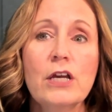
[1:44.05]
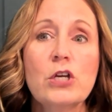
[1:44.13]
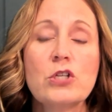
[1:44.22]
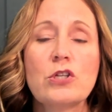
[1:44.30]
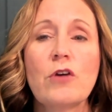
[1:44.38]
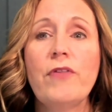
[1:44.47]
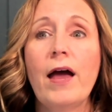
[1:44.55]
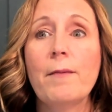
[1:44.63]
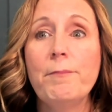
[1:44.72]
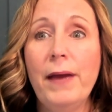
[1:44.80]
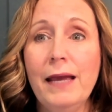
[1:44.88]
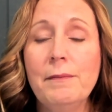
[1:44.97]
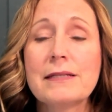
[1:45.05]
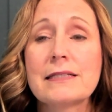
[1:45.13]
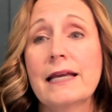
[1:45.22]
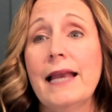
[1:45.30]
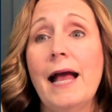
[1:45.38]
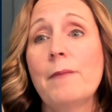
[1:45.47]
so that payments
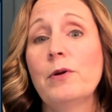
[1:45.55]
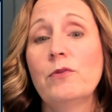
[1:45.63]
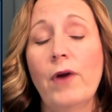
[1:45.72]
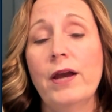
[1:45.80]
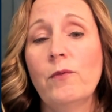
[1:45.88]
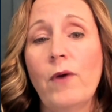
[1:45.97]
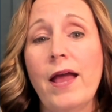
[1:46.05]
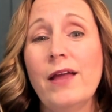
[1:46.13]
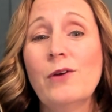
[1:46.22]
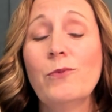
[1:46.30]
can happen right away.